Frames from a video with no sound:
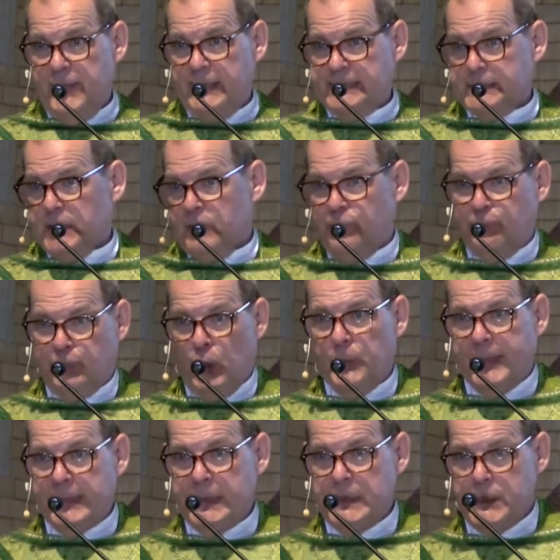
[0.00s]
They start
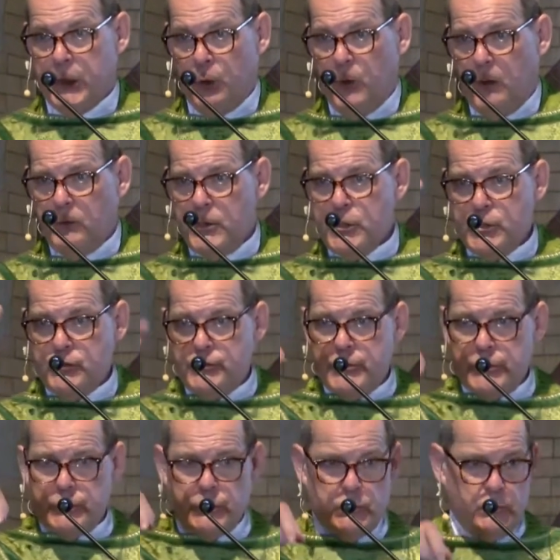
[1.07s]
flowing in here. What would you
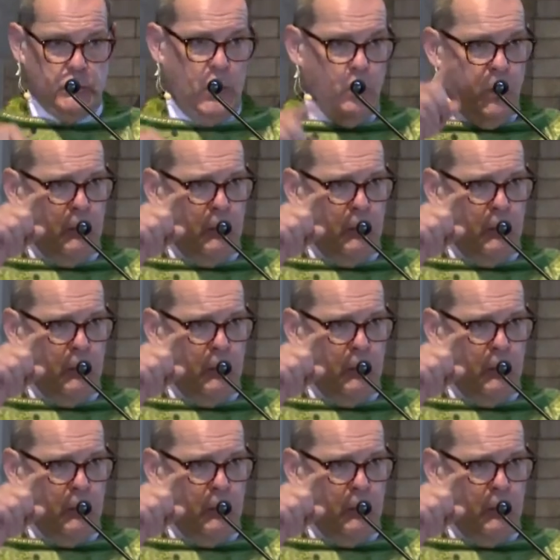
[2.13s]
do?